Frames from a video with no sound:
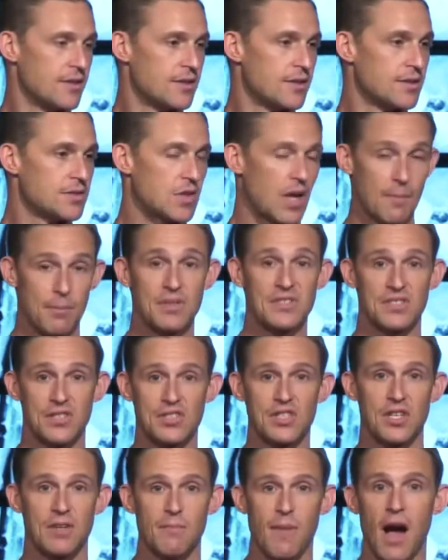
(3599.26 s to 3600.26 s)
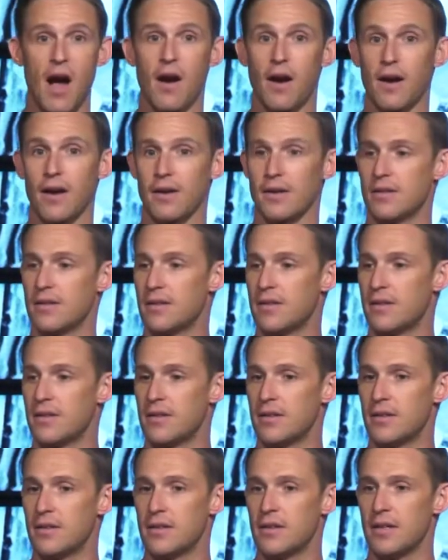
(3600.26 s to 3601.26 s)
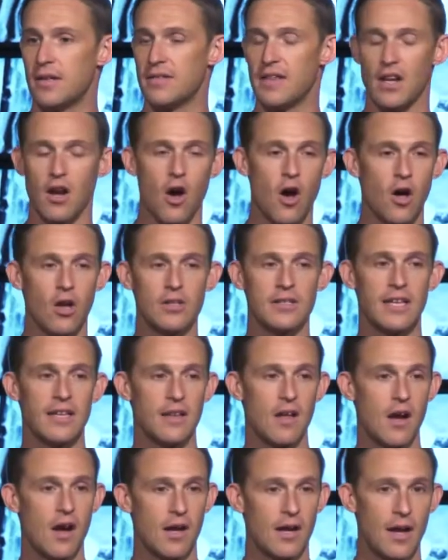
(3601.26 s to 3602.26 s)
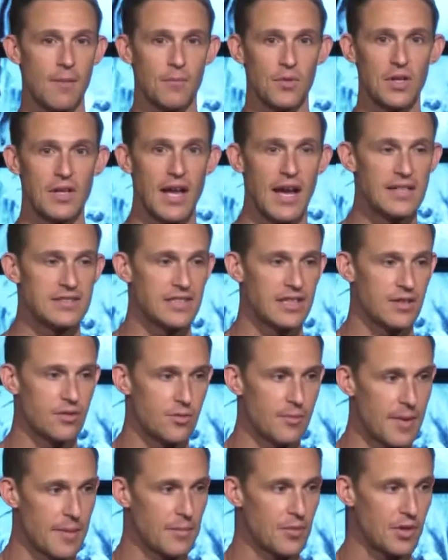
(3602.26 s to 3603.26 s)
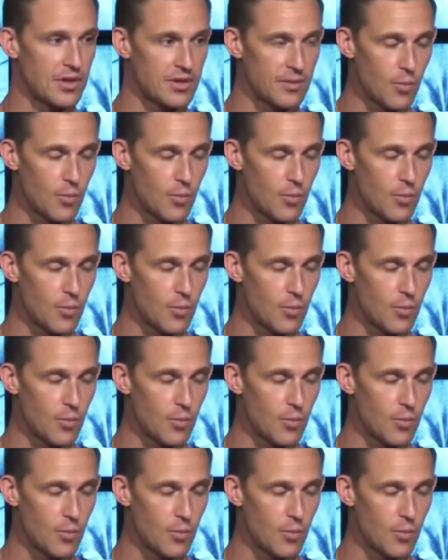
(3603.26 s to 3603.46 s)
So I'm positioning my heart. And then all day long, I'm realizing and remembering the